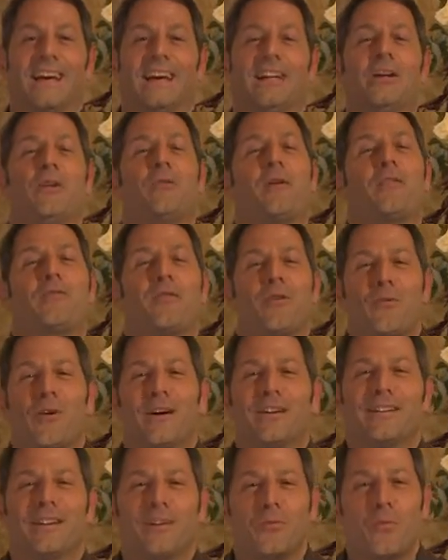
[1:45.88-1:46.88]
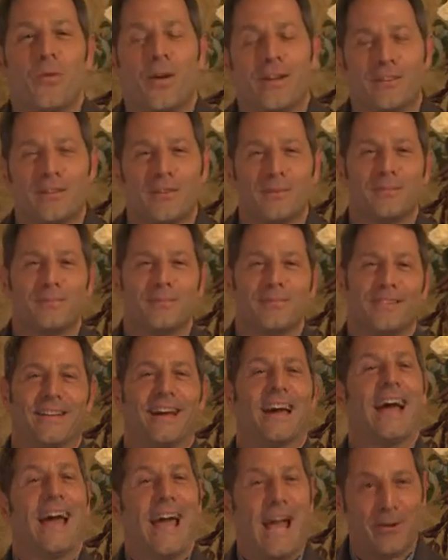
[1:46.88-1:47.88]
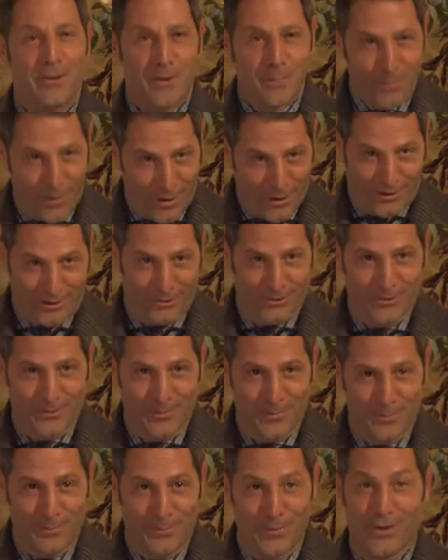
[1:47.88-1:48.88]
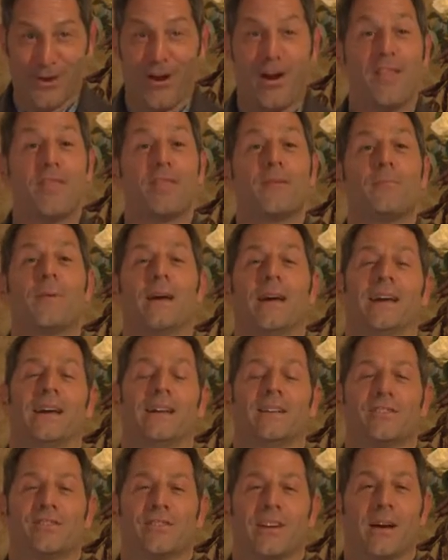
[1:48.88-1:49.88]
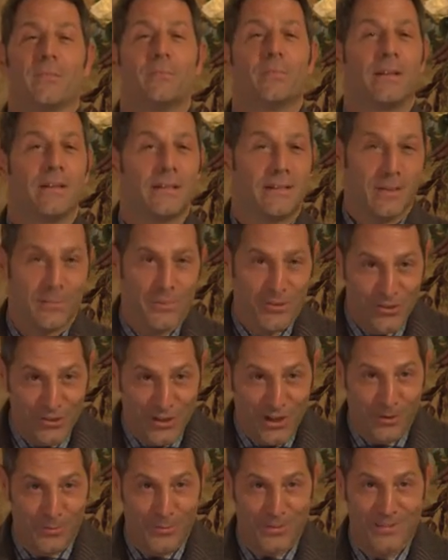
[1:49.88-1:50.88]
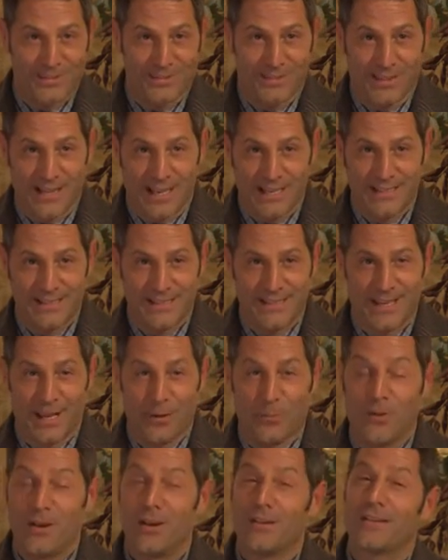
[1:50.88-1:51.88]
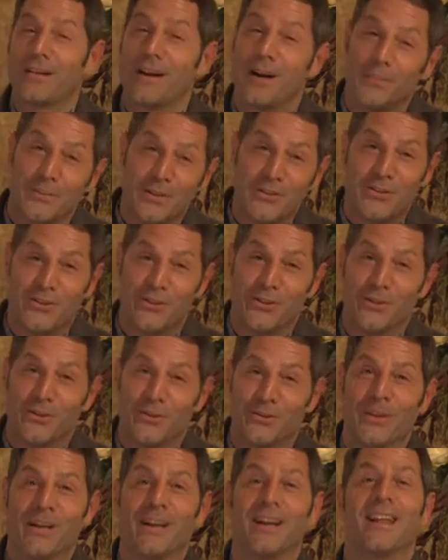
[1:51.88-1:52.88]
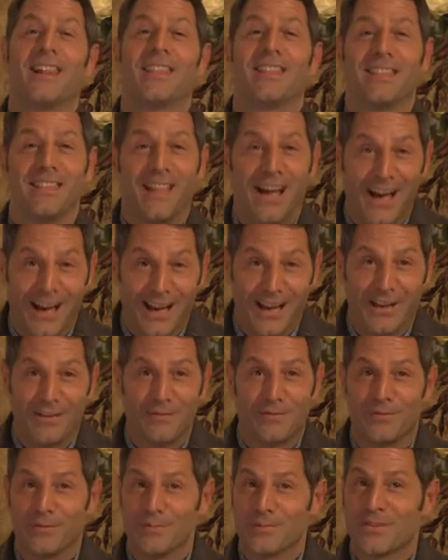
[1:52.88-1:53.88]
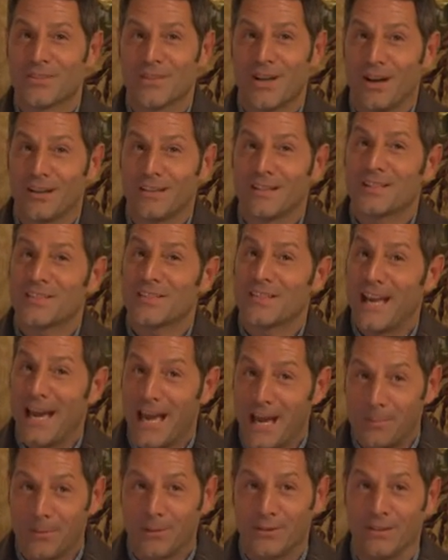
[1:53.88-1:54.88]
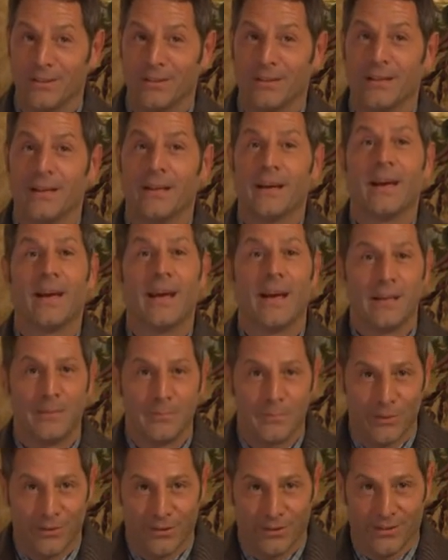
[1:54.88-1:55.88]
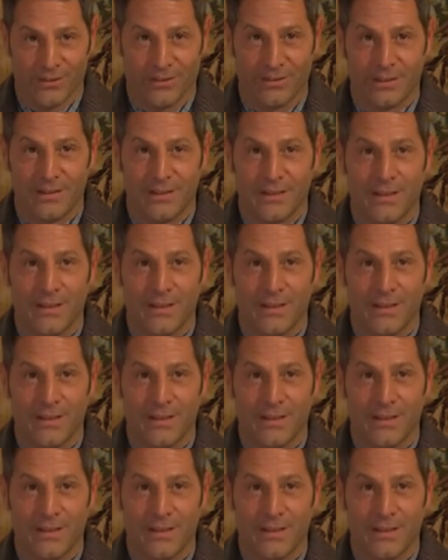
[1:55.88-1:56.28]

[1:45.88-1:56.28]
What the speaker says: Hello everyone, and welcome to Harry Potter Beyond the Page. I'm Billy D. Michelle with Scholastic, and we are coming to you live from Scotland's capital, Edinburgh,